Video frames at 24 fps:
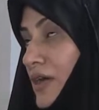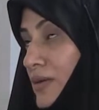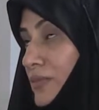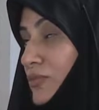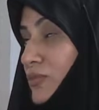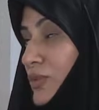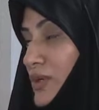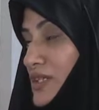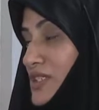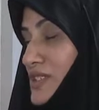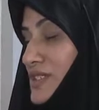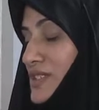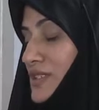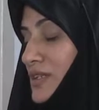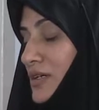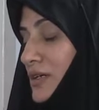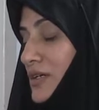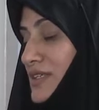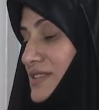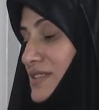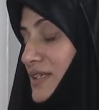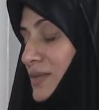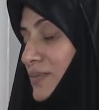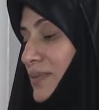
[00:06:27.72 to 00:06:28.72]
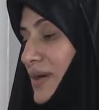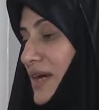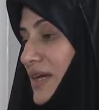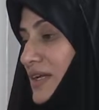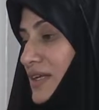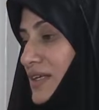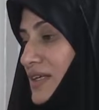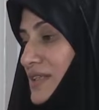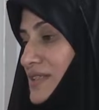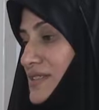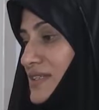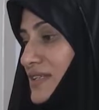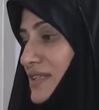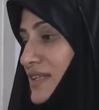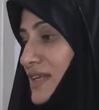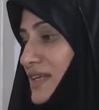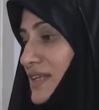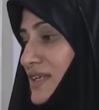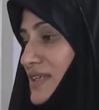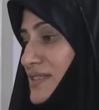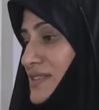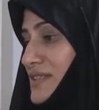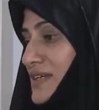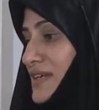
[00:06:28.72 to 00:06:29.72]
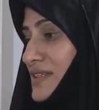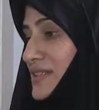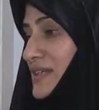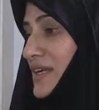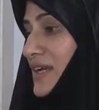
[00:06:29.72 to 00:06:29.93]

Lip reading: went to his companions, and then he said,